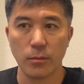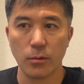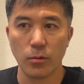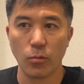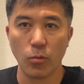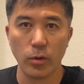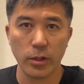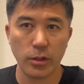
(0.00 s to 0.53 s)

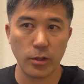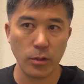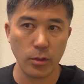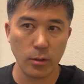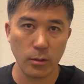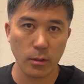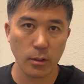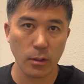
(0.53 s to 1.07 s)
with
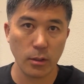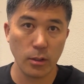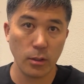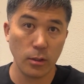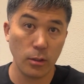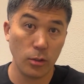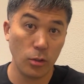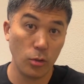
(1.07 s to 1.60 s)

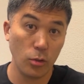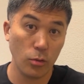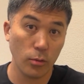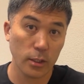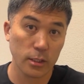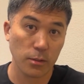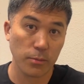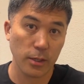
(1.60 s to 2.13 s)
you
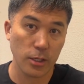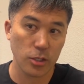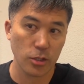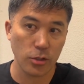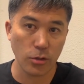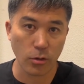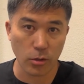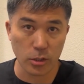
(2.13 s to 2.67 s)
as a patient,
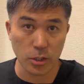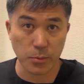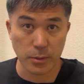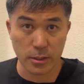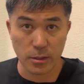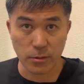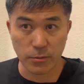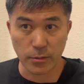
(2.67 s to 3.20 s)
your
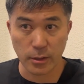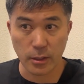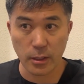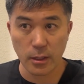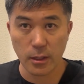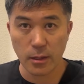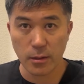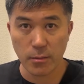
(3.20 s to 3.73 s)
specific
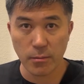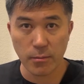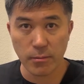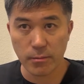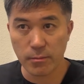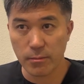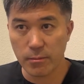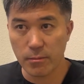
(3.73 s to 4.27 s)

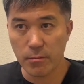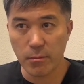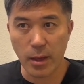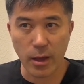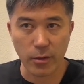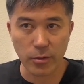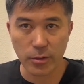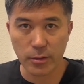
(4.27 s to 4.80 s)

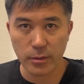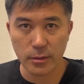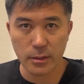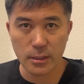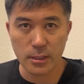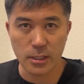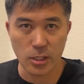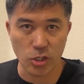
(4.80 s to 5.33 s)
mouth
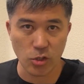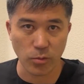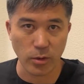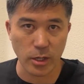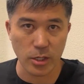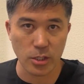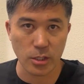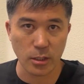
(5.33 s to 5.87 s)

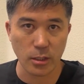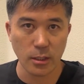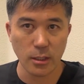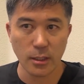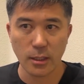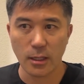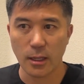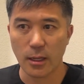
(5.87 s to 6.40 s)
situation.
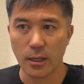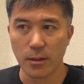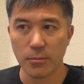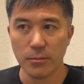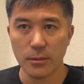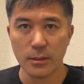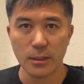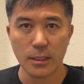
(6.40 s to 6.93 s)

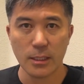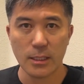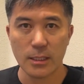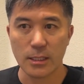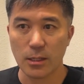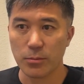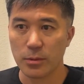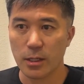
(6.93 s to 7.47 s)

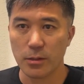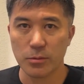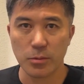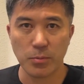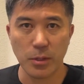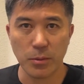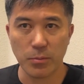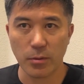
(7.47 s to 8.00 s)
Sometimes
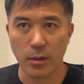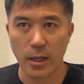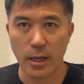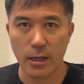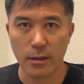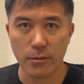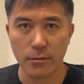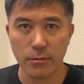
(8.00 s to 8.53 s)
people
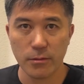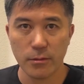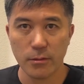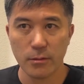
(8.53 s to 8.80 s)
have